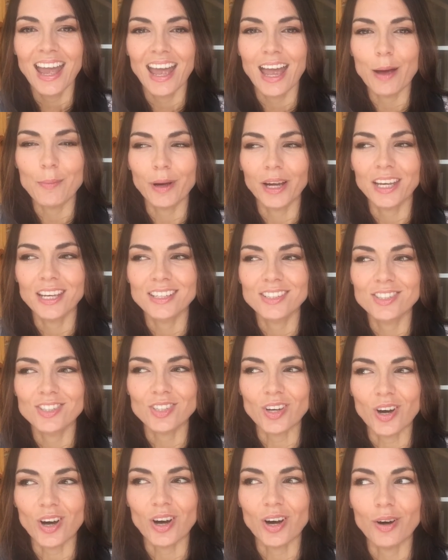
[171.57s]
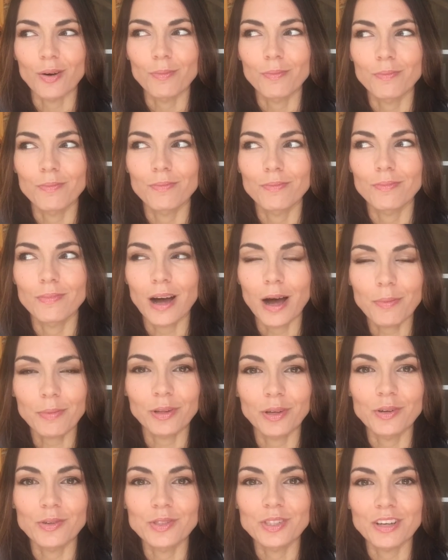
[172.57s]
And my kids saw up
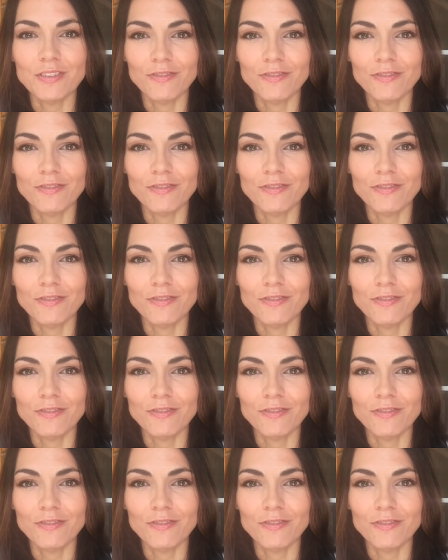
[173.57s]
close